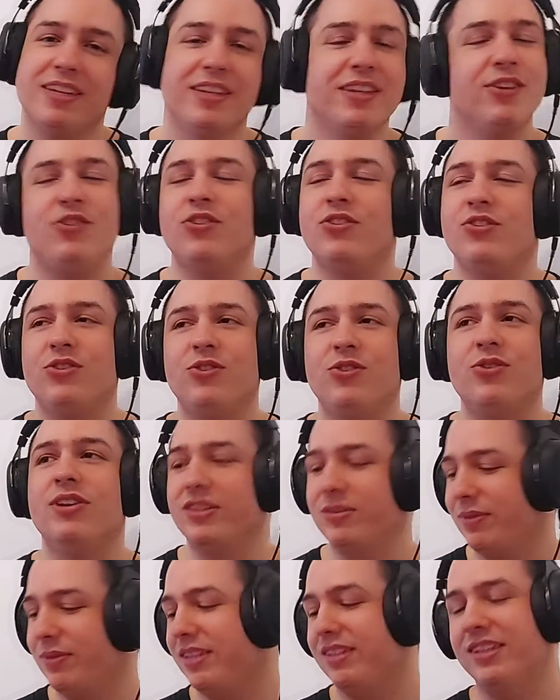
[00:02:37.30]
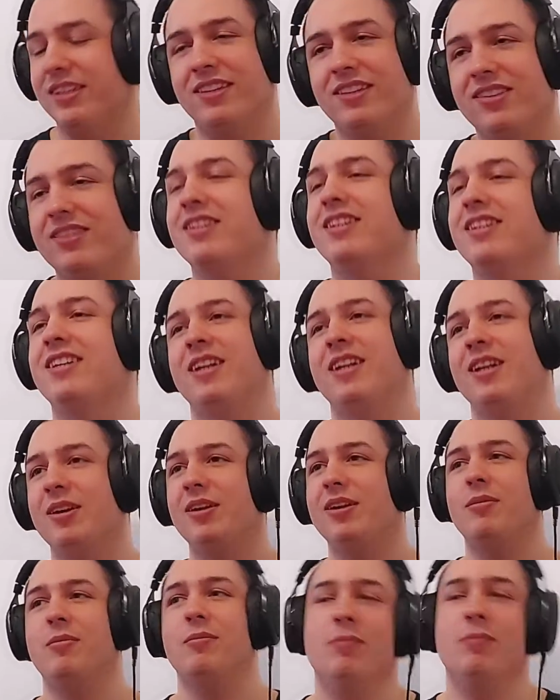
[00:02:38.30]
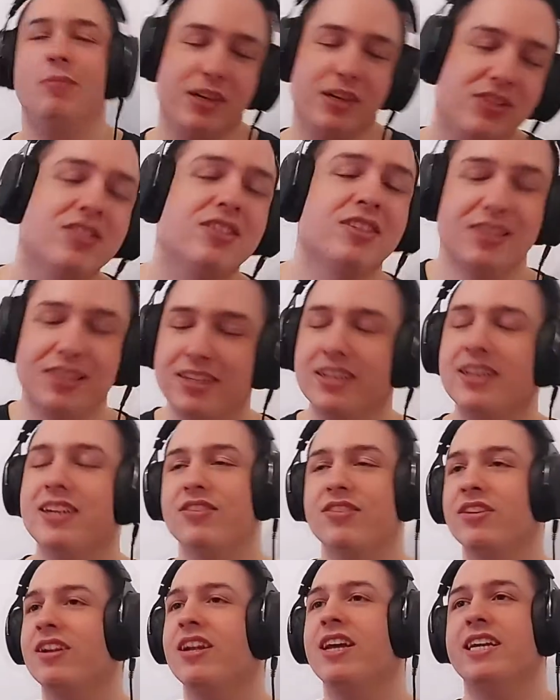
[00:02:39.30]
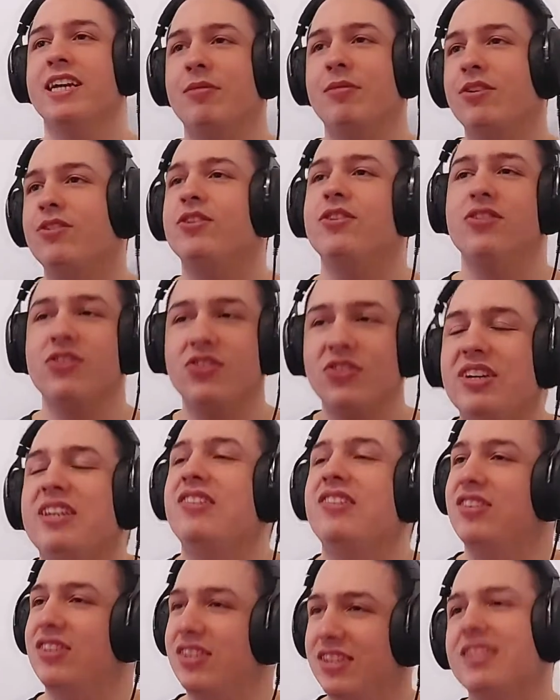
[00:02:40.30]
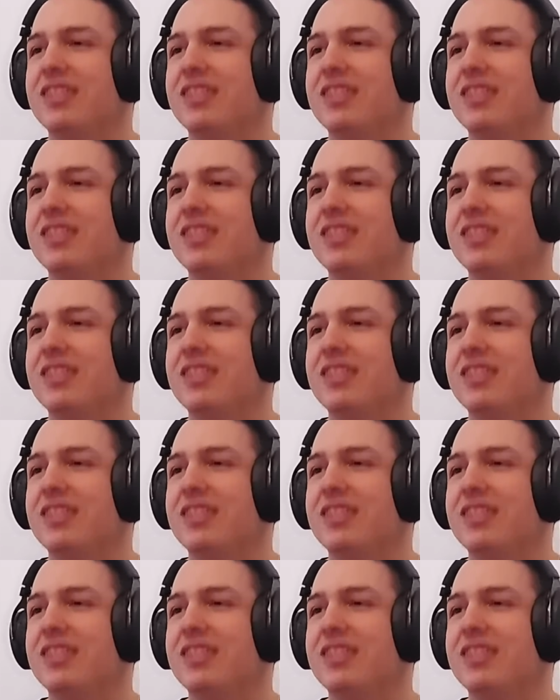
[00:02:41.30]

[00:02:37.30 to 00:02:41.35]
you just don't expect it. But it's not like I'm not used to it.